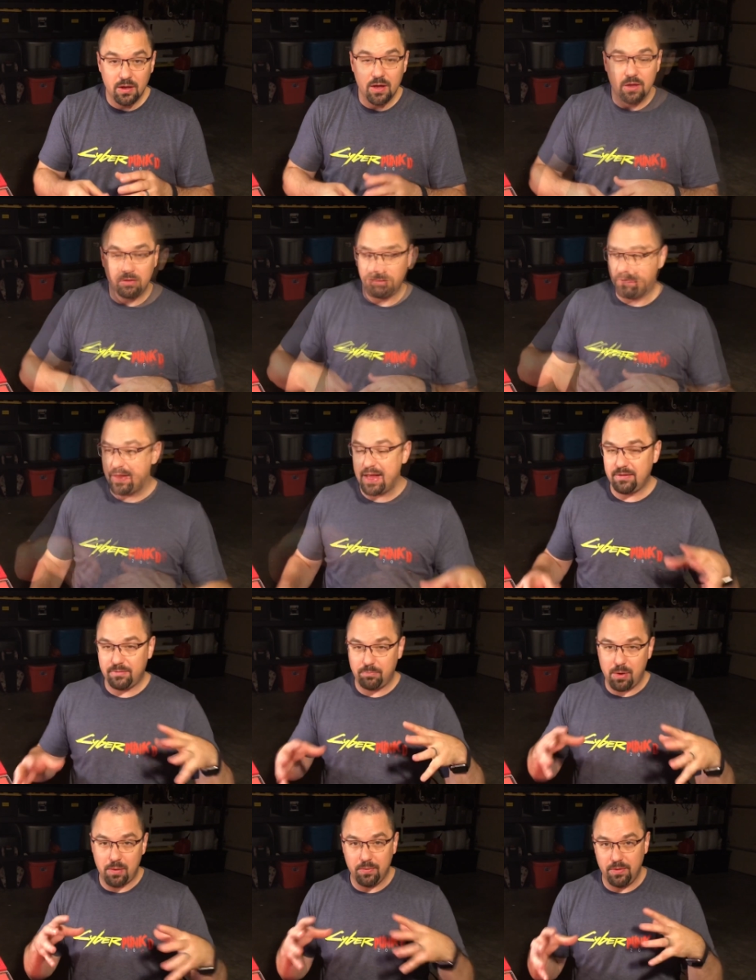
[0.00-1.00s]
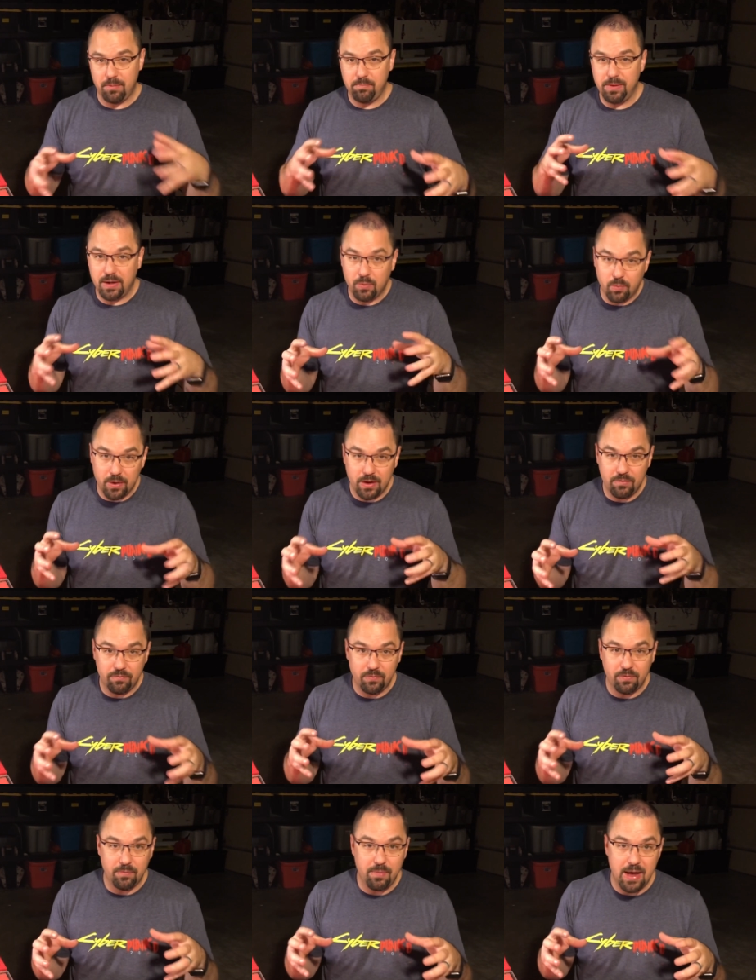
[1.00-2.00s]
So that's probably the big win
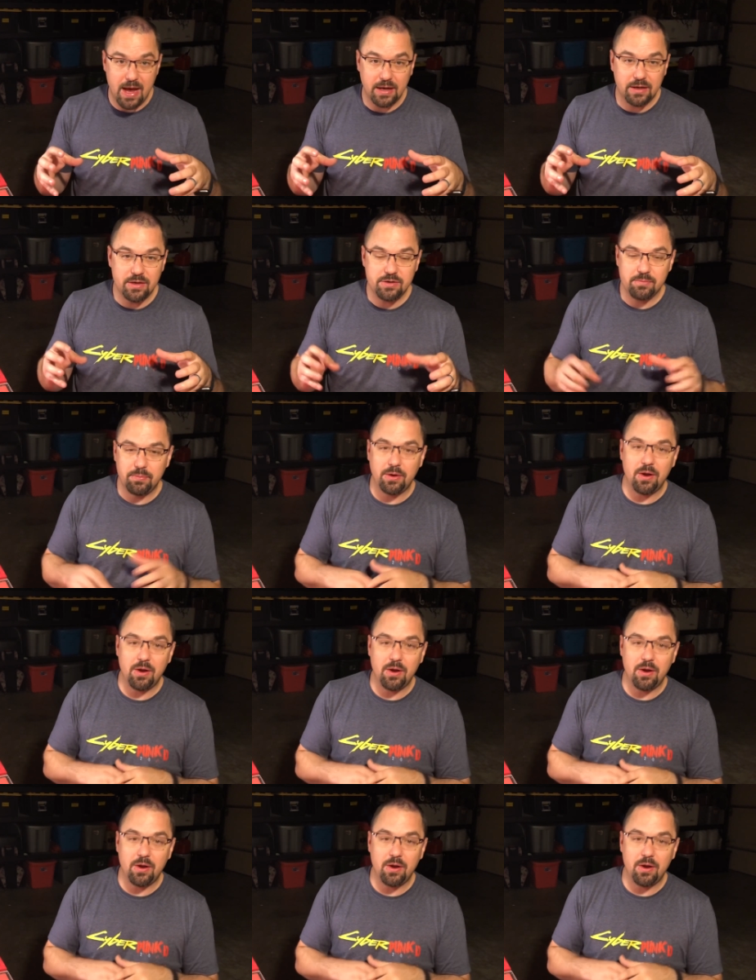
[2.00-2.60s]
for the package, but